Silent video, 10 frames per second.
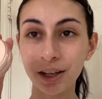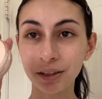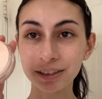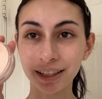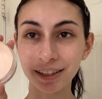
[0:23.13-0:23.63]
It
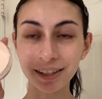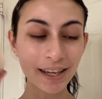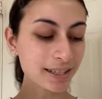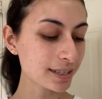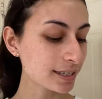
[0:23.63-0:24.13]
looks like
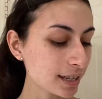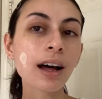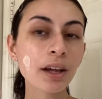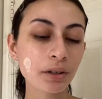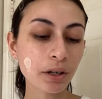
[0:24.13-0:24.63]
this.
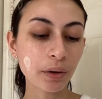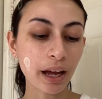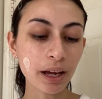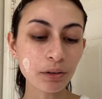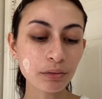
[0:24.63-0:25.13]
I don't know,
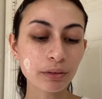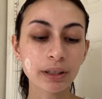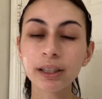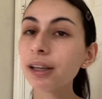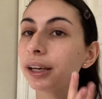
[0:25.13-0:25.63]
I
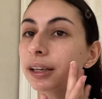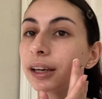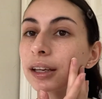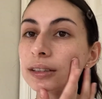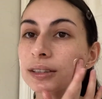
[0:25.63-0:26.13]
really like
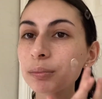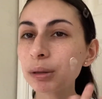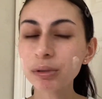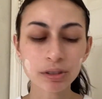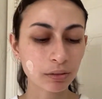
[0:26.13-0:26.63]
it. Some
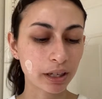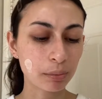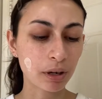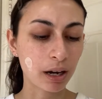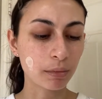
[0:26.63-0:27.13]
people don't
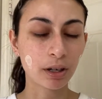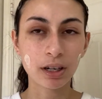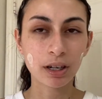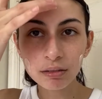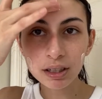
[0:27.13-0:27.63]
like primer.
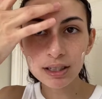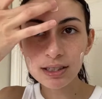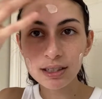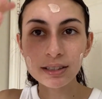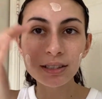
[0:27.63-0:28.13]
I don't think
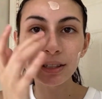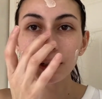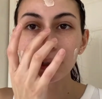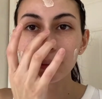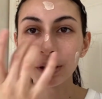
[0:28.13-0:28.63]
it's
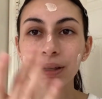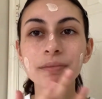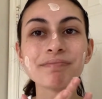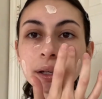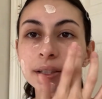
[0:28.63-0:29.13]
necessary,
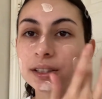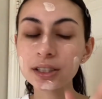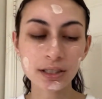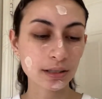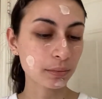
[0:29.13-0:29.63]
but it's
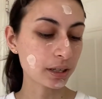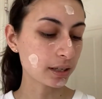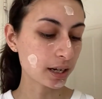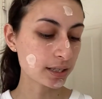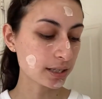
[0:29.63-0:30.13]
just something
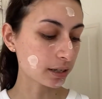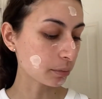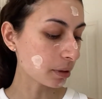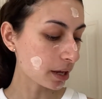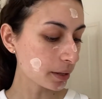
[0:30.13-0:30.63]
that I
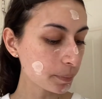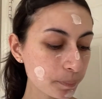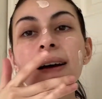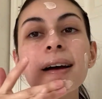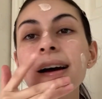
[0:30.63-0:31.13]
stuck by.
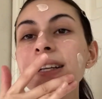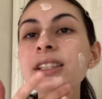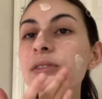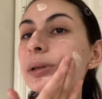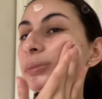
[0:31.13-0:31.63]
I
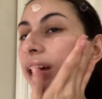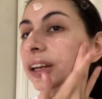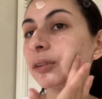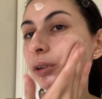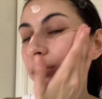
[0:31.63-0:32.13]
just rub that
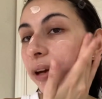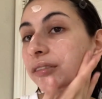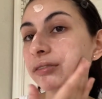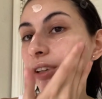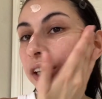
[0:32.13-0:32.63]
in with my
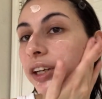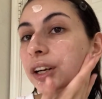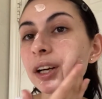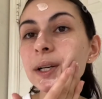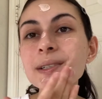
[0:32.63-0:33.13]

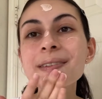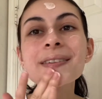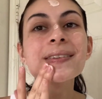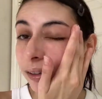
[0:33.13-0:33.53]
fingers.